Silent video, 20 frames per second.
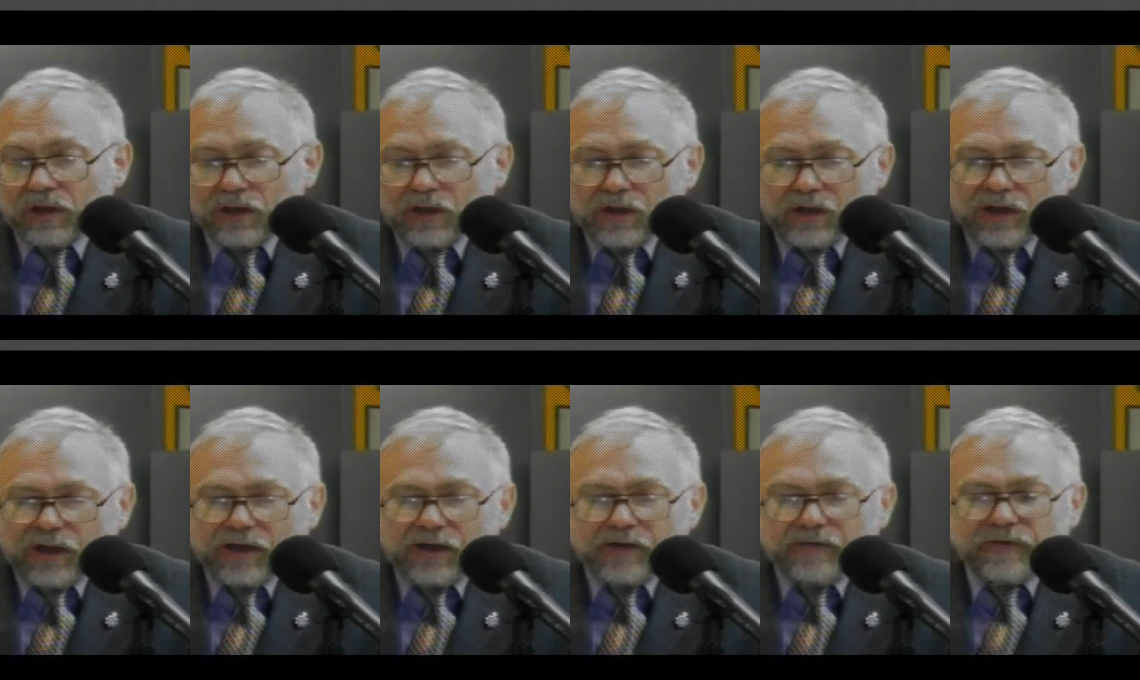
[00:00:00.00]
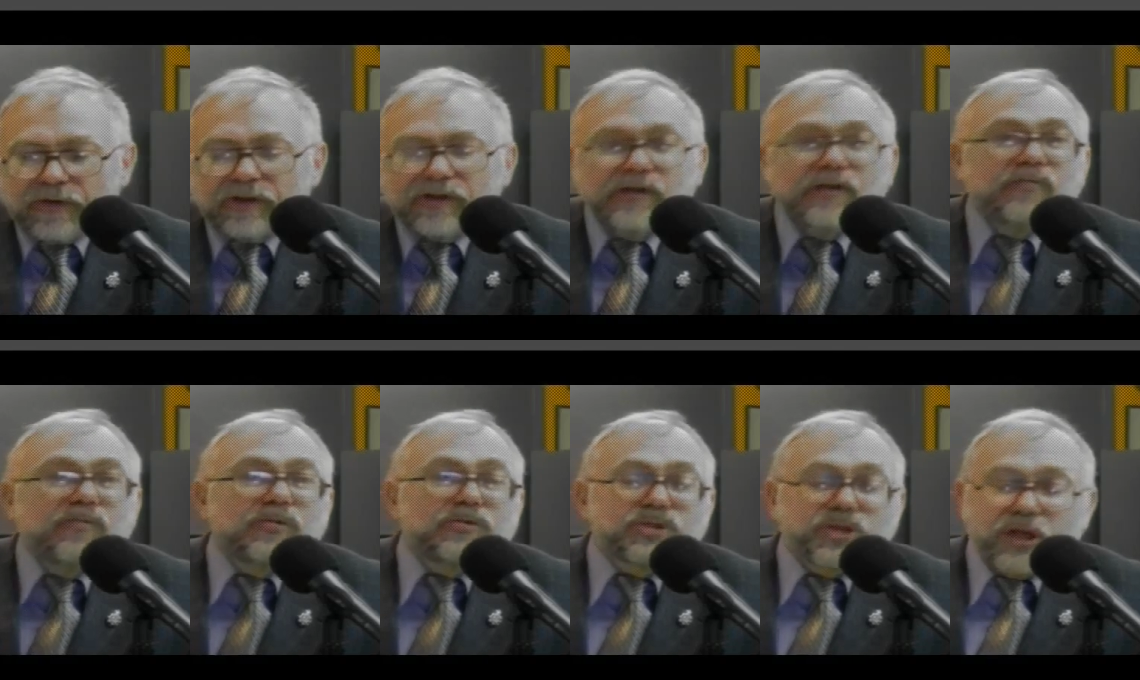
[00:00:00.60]
and everything
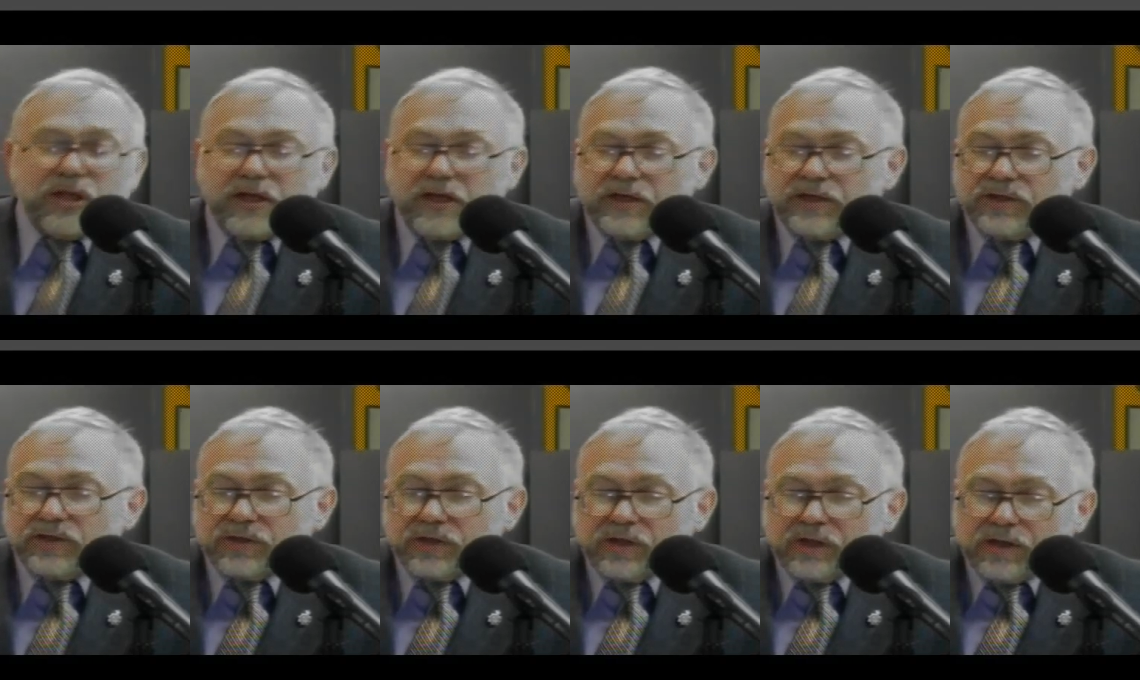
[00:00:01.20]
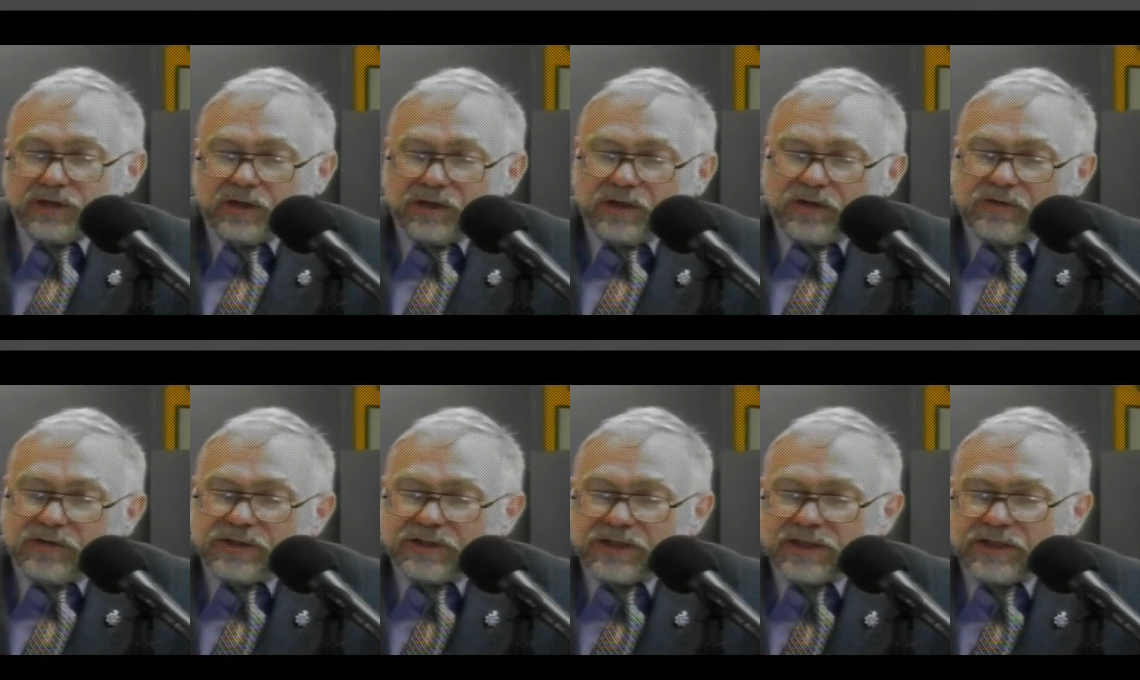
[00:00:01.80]
will change.
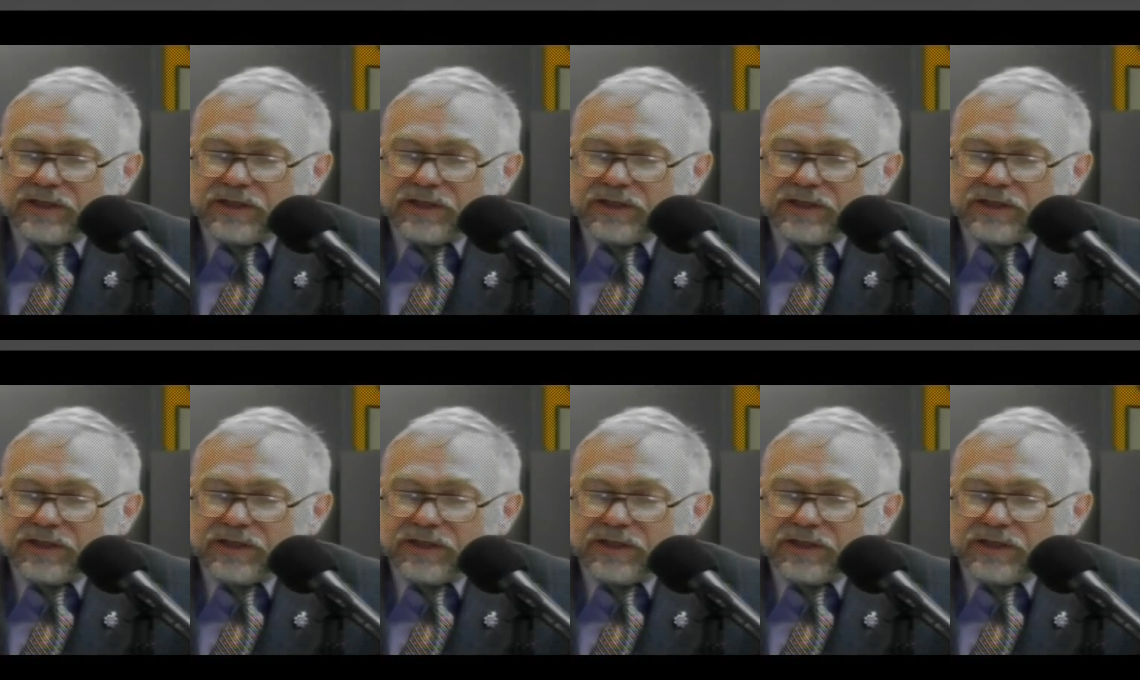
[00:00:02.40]
We see